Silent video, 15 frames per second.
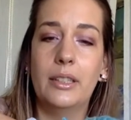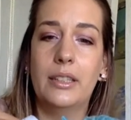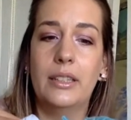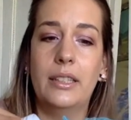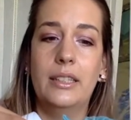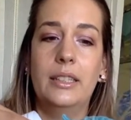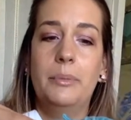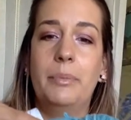
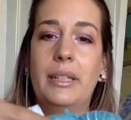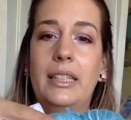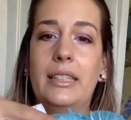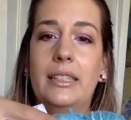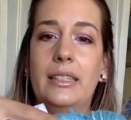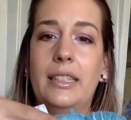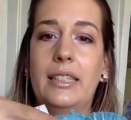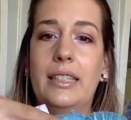this
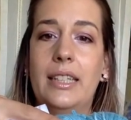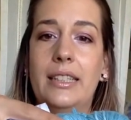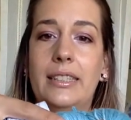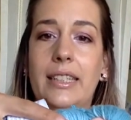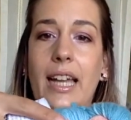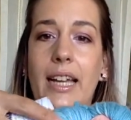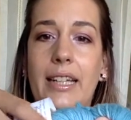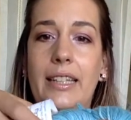piece is
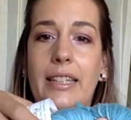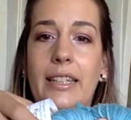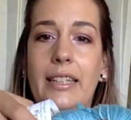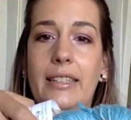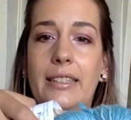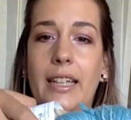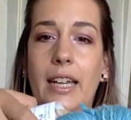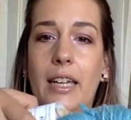exactly the
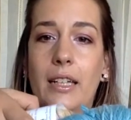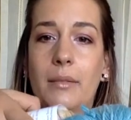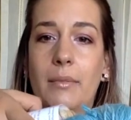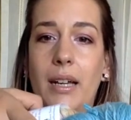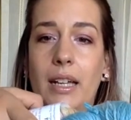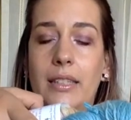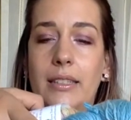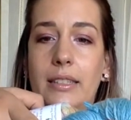same
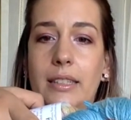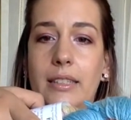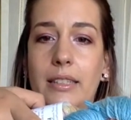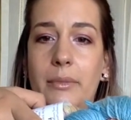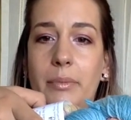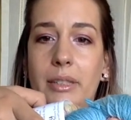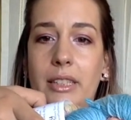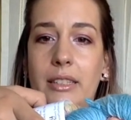as this
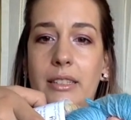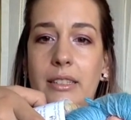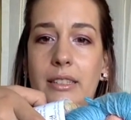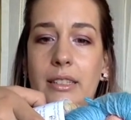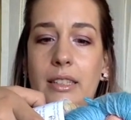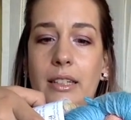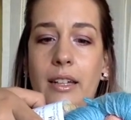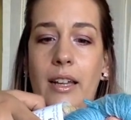piece.